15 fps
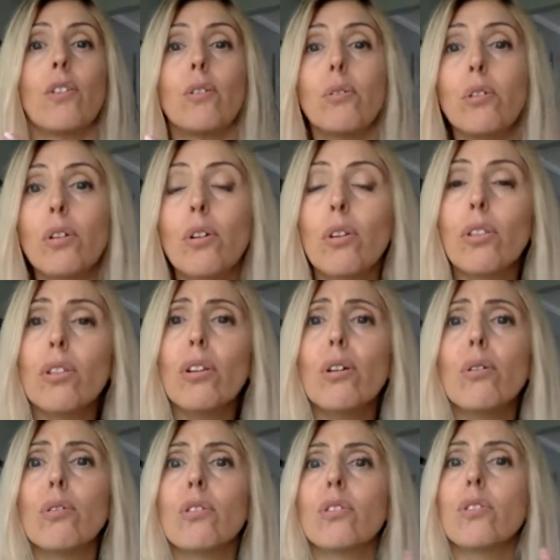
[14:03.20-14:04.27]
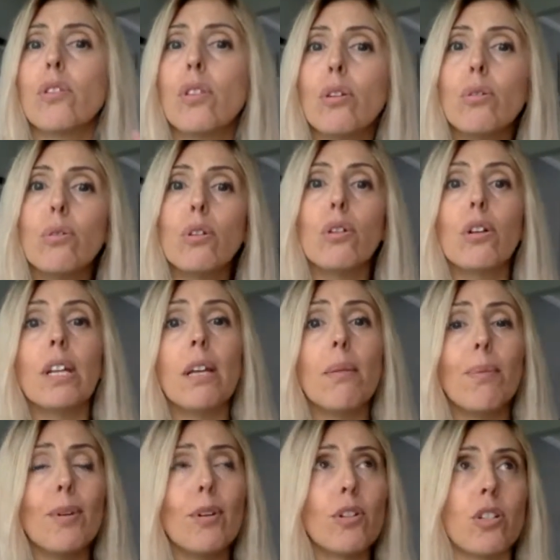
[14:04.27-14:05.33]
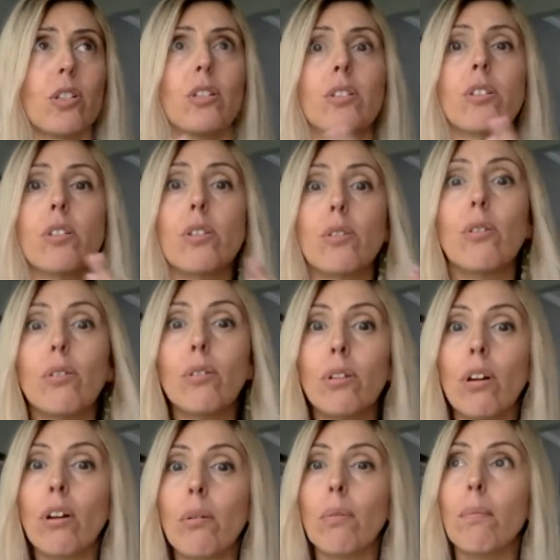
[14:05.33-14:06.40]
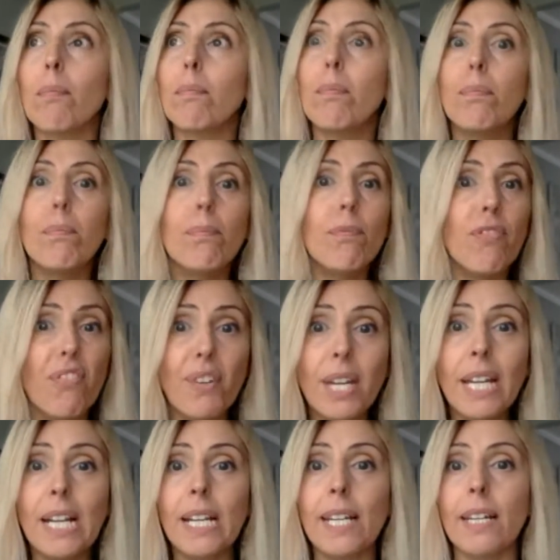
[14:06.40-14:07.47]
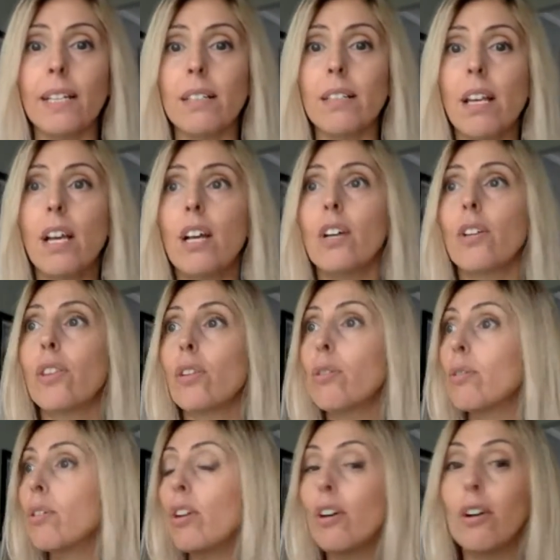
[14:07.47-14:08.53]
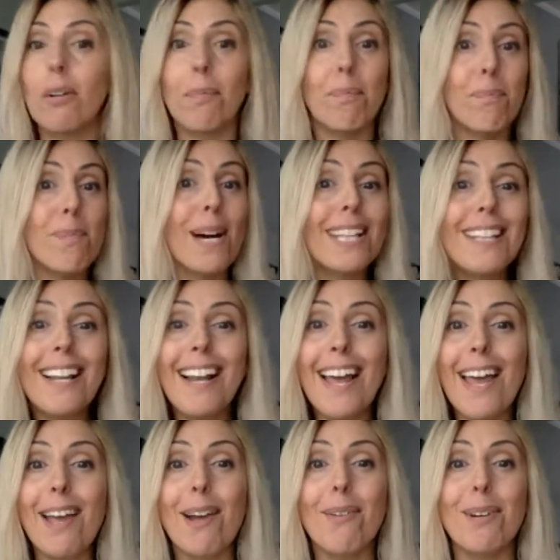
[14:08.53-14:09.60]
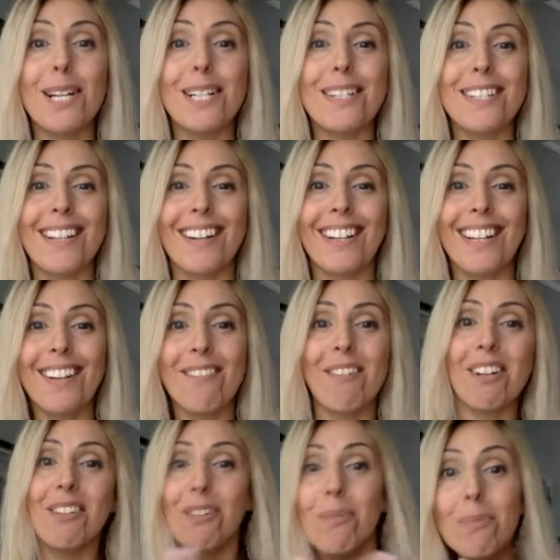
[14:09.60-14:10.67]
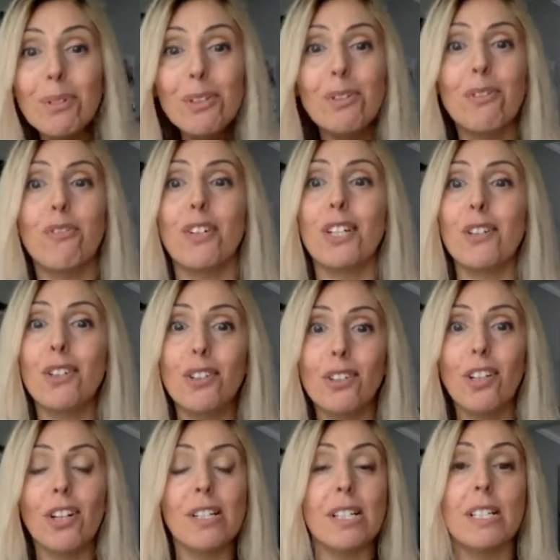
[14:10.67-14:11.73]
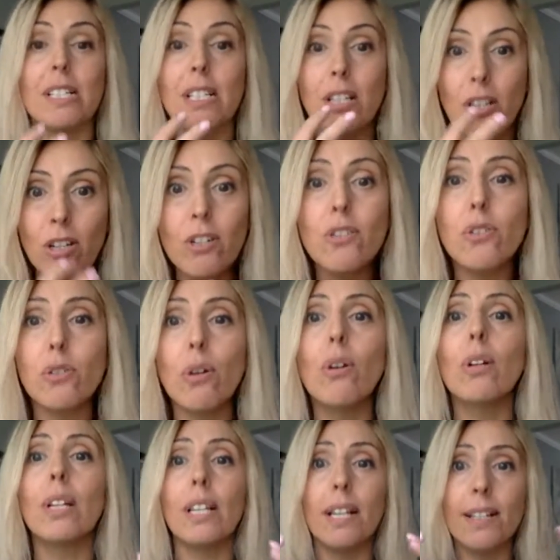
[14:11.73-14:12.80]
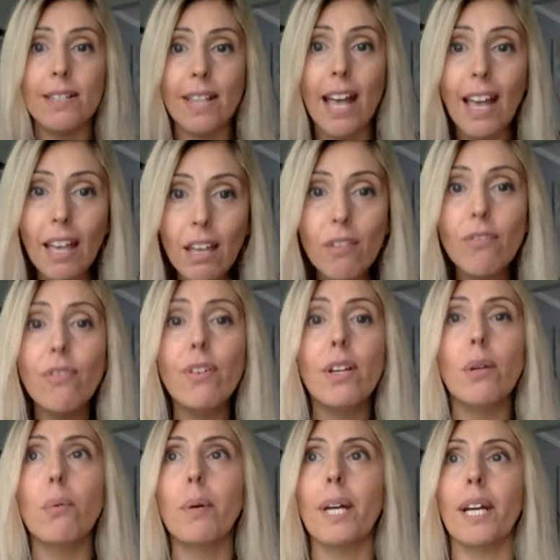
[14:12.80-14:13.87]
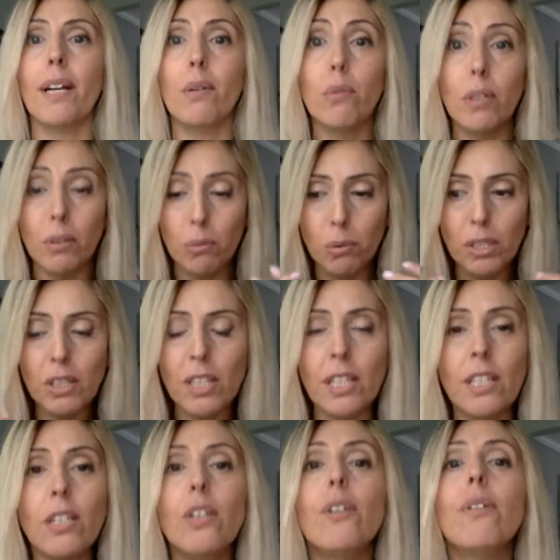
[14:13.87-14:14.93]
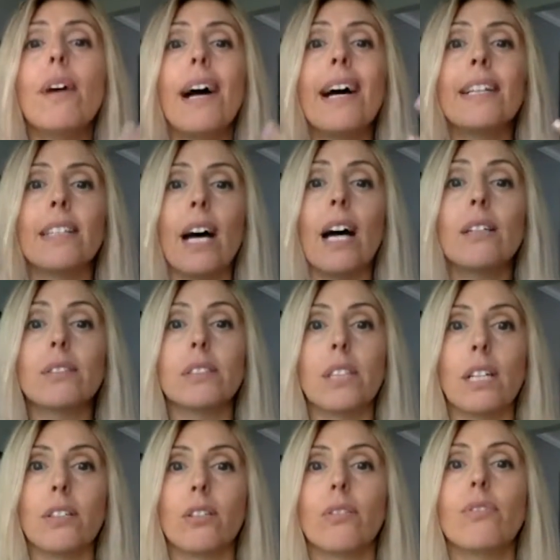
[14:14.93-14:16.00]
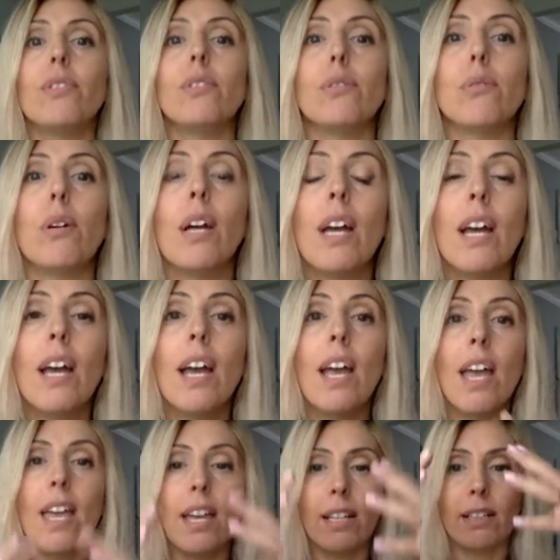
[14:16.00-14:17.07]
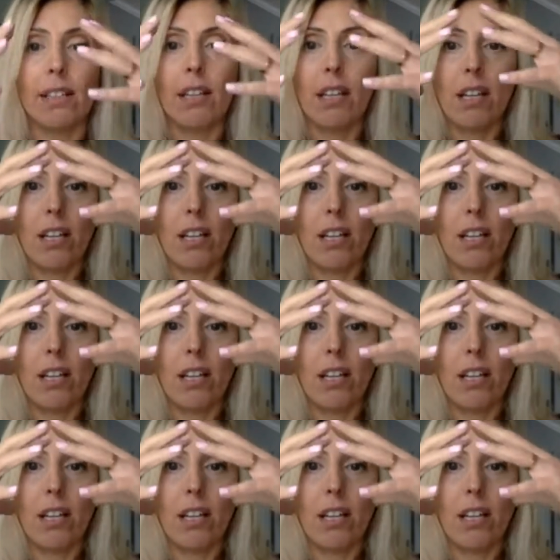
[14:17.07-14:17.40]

through your thoughts, through your emotions, through your feelings, through your body language. Okay, when you move, when you talk, your soul is everywhere within you and outside of you. And